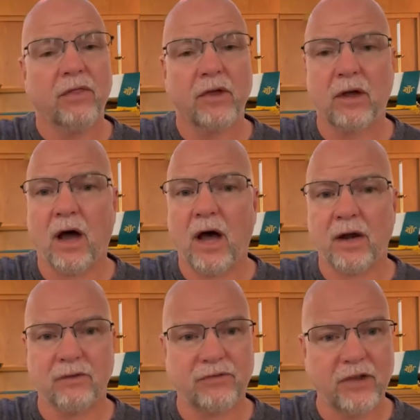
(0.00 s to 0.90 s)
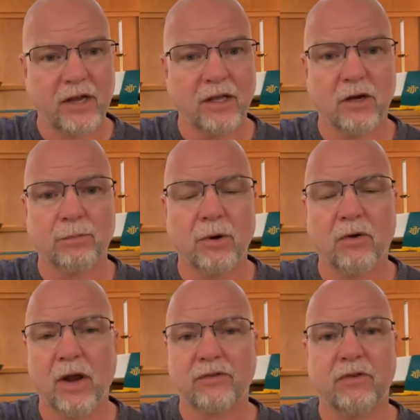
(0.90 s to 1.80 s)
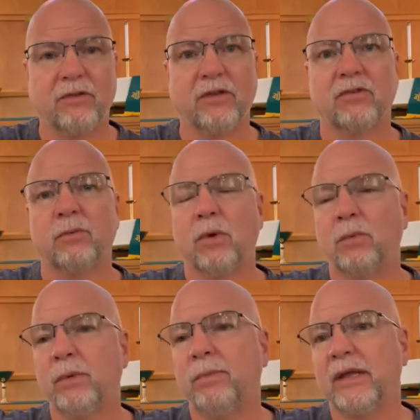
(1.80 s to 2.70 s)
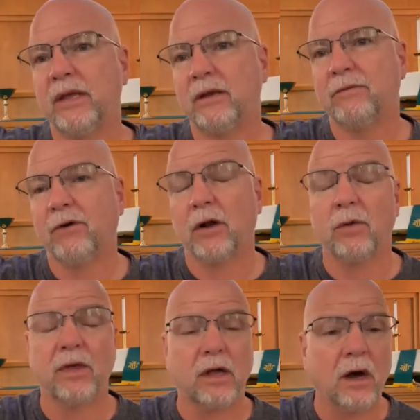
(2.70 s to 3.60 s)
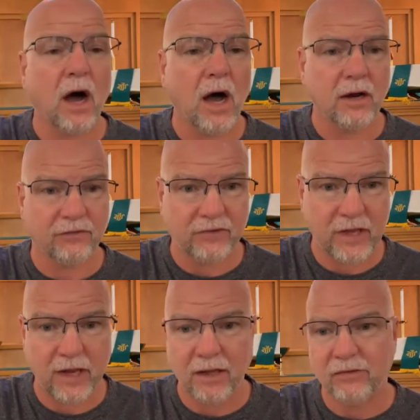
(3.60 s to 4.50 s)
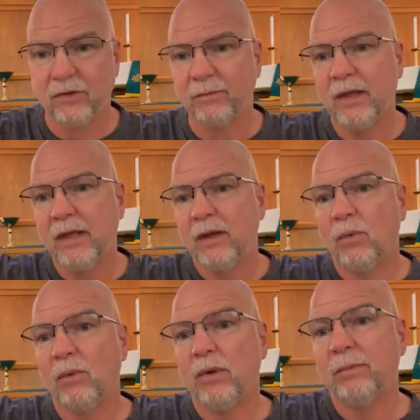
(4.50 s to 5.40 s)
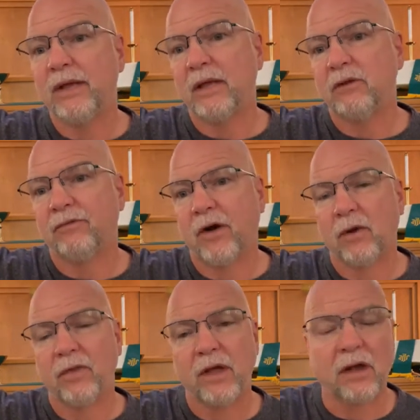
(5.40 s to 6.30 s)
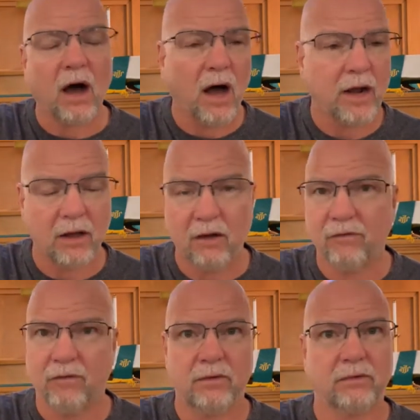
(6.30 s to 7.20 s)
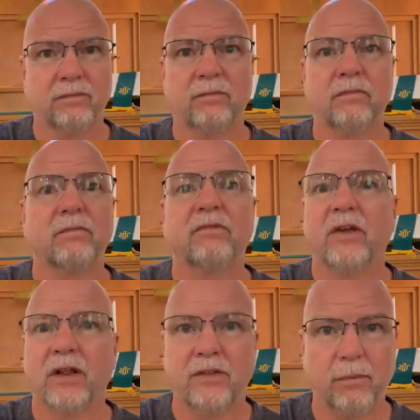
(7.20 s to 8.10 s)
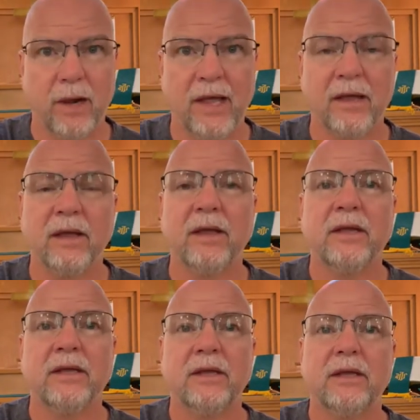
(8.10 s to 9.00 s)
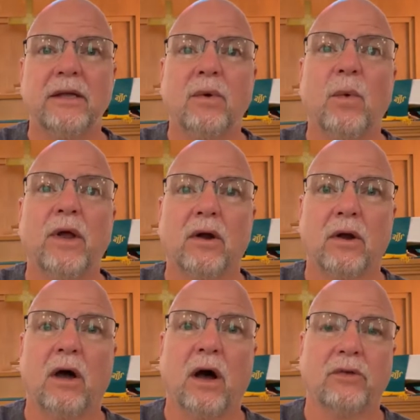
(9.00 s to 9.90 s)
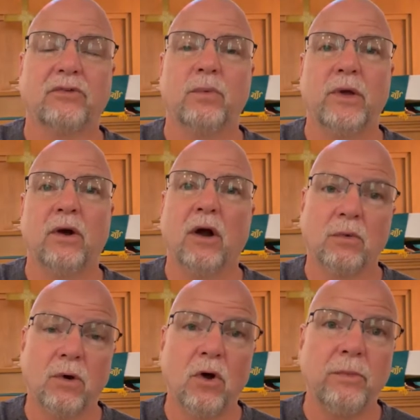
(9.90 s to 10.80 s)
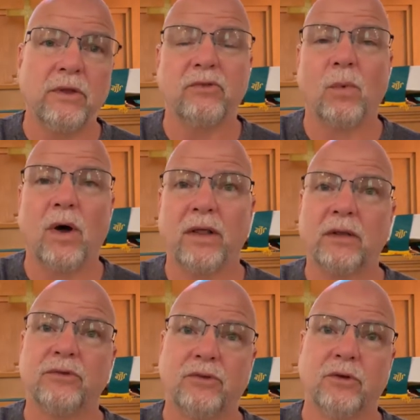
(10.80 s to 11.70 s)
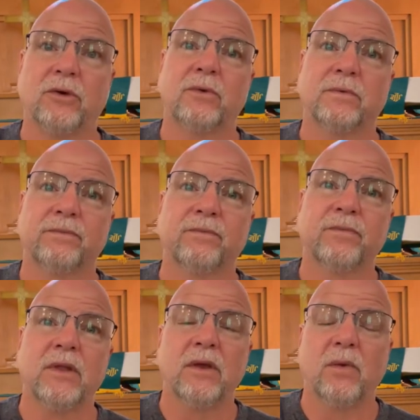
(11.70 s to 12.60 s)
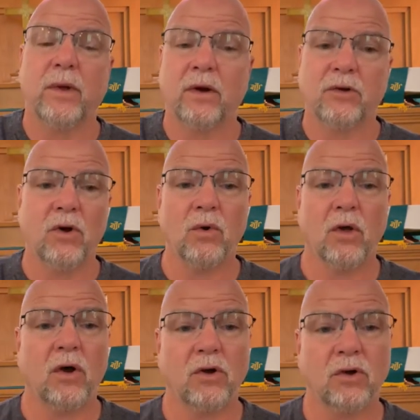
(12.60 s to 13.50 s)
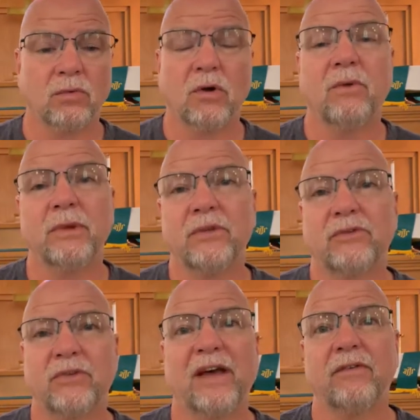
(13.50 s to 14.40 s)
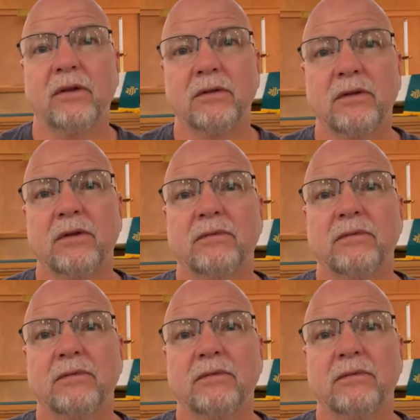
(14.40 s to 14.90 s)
the God of secular progressivism, when we begin to follow the God of statism, when we begin to follow the God of fill in the blank, we are lost. We are Romans 1 and 2. We are no longer Romans 7.